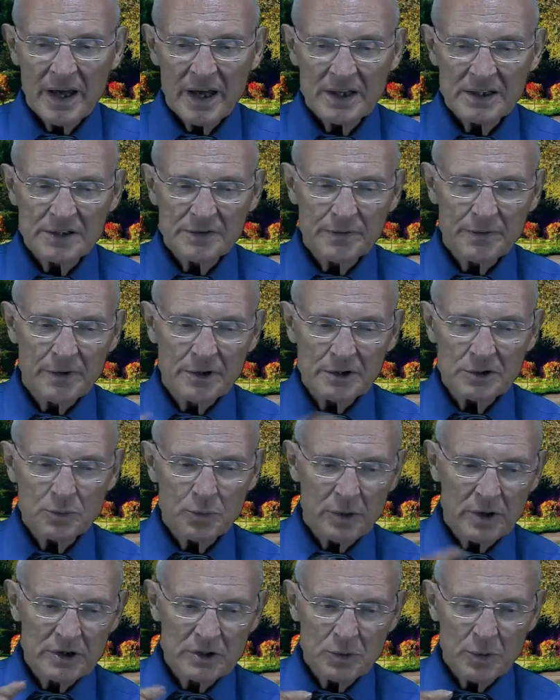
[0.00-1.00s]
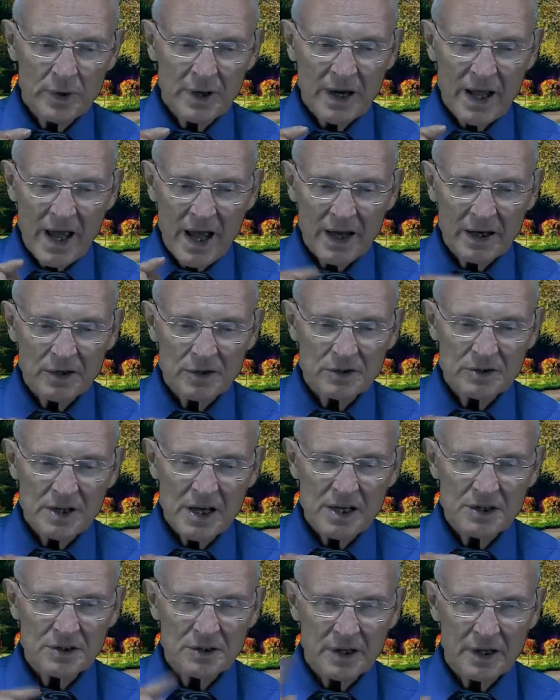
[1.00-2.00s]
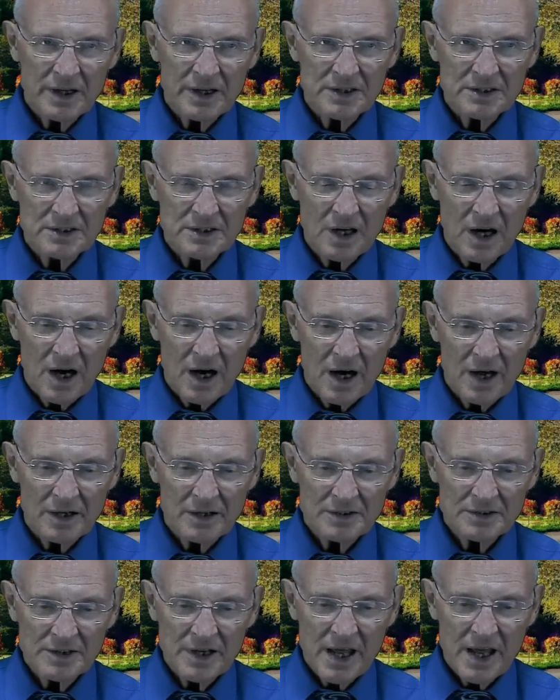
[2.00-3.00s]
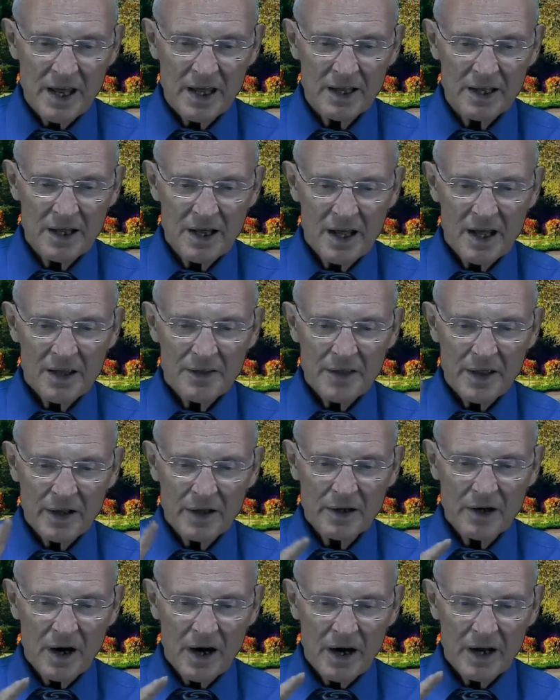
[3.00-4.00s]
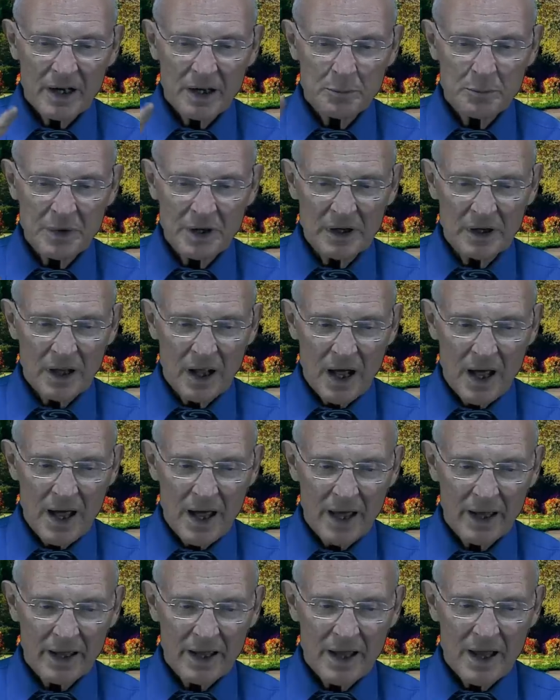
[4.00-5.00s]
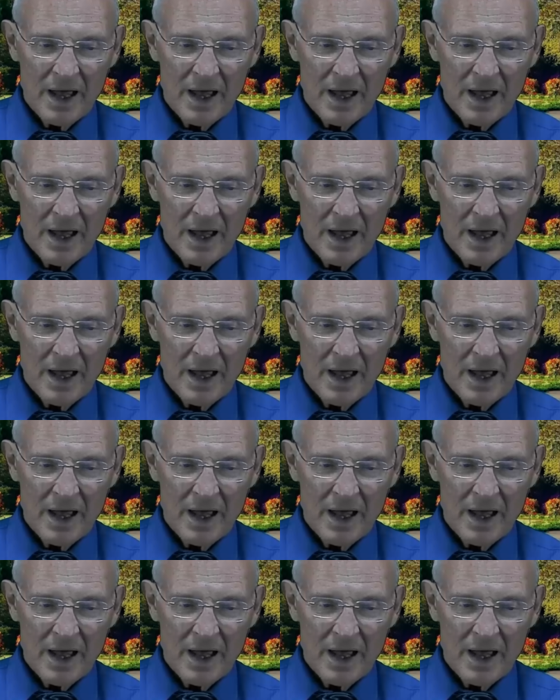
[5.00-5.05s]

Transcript: his first words were an accusation against God, saying that God had been lying.